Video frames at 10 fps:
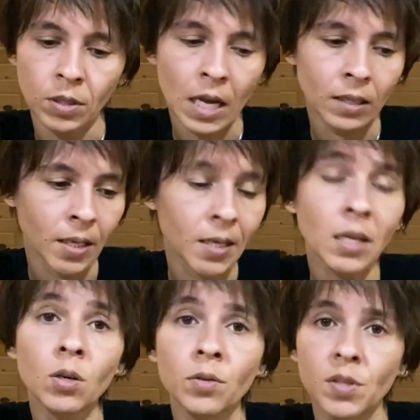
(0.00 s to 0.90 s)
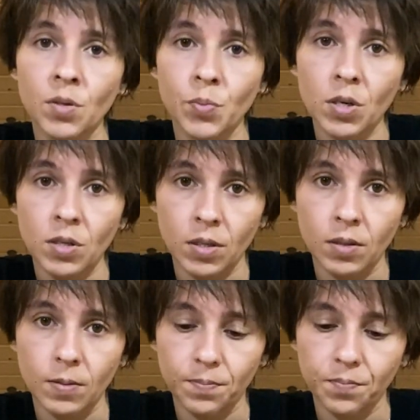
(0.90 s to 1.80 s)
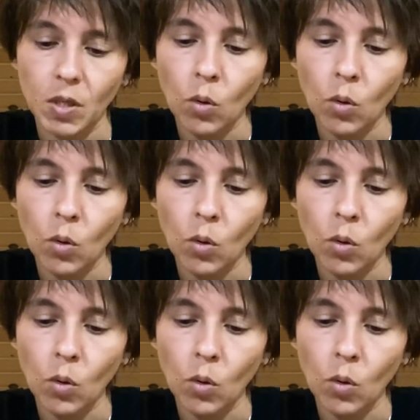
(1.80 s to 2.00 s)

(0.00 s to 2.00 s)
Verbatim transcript: not letting go of this person.